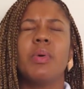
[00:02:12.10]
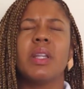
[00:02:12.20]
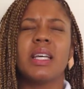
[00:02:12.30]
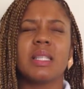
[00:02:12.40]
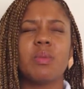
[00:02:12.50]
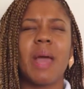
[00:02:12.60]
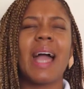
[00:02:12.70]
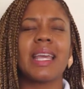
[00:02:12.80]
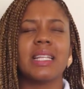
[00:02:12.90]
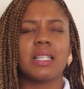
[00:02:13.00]
Pull us
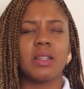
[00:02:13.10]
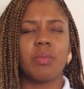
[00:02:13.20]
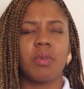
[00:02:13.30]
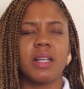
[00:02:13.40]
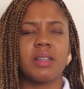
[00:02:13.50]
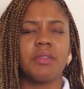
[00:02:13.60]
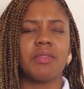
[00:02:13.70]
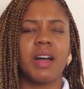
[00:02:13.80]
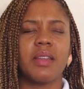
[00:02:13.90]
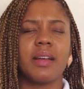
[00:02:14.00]
back into the present,
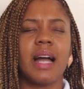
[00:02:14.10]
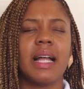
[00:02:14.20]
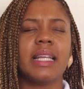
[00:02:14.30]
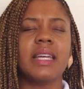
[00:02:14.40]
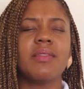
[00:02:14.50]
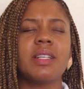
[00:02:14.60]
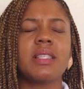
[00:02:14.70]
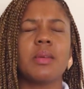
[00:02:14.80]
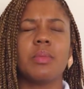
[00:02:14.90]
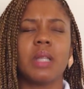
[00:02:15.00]
Father God. Give us
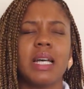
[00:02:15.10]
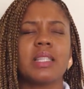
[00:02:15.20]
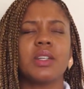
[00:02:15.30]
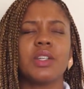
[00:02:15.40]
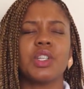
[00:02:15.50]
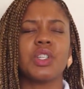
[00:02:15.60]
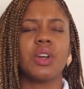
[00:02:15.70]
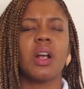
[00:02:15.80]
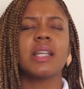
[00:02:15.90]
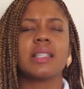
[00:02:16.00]
the blessed
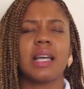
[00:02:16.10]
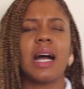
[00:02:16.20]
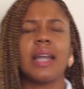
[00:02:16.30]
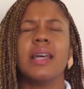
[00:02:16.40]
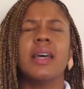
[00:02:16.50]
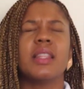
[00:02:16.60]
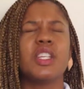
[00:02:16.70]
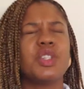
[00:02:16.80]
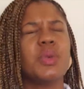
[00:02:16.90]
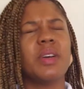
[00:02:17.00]
assurance, God,
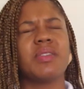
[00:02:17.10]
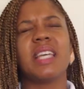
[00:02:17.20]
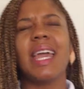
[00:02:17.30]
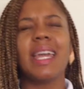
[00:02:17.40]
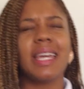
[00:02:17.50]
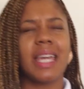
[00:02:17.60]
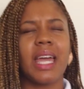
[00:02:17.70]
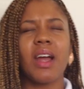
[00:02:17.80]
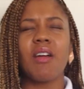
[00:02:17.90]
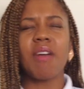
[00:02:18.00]
that you have taken
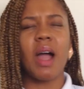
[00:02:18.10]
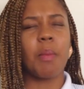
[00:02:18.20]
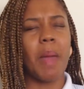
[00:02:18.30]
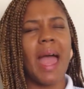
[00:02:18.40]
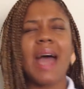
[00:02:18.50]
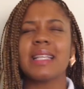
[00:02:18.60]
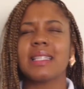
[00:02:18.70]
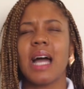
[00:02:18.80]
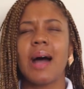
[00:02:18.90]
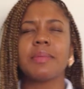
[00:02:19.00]
care of our
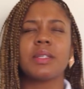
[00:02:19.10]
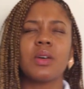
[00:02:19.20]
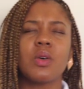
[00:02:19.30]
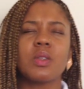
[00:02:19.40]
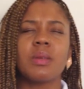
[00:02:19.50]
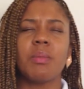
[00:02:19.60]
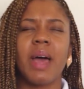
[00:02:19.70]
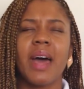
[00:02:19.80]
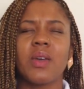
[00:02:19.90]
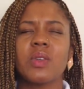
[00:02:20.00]
past obstacles and
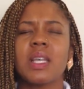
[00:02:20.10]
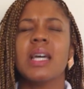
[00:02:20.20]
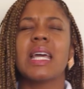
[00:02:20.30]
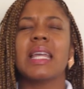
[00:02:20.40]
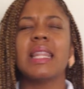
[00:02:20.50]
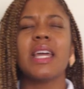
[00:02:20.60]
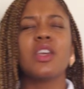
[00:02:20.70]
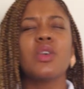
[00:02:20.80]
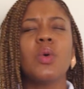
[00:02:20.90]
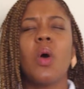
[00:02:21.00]
battles and
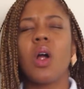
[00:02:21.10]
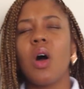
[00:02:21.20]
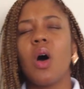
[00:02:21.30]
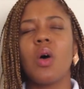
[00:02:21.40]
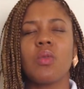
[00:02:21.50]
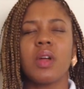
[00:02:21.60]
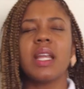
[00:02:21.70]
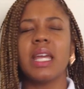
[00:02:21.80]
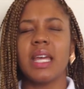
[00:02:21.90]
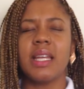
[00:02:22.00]
that you are
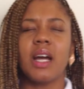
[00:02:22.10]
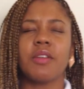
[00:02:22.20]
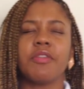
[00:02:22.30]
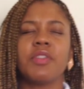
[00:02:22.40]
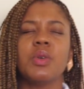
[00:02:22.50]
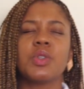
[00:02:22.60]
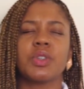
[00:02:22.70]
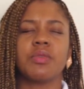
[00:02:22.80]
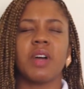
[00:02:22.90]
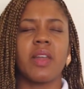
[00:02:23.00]
already in our
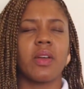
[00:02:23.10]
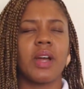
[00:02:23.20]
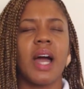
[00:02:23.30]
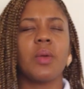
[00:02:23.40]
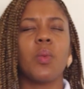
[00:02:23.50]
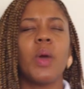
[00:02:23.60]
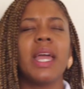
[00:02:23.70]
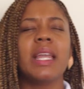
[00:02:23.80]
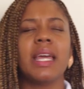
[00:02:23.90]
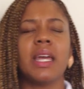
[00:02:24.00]
future, Father God,
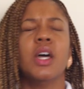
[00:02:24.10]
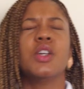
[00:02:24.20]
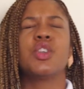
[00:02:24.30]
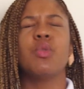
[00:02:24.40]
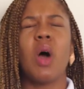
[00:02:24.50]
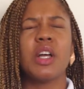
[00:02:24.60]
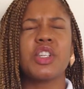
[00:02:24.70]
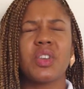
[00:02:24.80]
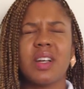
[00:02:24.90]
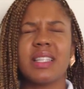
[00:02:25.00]
waiting to
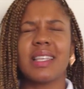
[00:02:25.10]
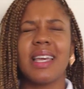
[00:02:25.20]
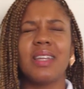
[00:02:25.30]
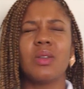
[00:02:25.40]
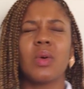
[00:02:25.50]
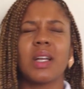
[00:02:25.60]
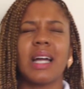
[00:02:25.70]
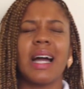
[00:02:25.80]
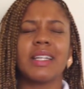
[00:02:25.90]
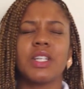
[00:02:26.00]
usher us in, Lord
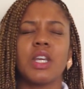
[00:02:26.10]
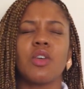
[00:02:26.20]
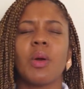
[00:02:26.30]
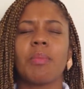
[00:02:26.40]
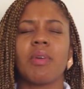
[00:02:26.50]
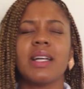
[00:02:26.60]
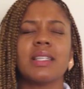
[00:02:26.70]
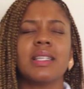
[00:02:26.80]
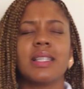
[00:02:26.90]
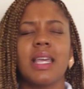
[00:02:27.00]
God, to your
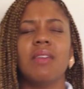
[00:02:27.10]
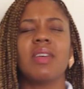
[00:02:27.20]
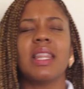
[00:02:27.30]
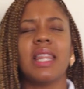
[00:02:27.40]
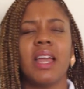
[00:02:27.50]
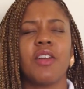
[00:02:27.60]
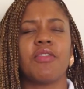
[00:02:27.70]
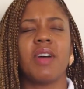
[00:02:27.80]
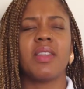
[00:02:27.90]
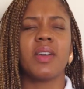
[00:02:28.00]
presence even there,
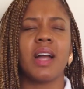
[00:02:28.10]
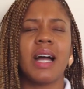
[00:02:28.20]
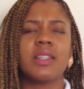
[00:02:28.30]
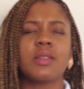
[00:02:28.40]
Father God.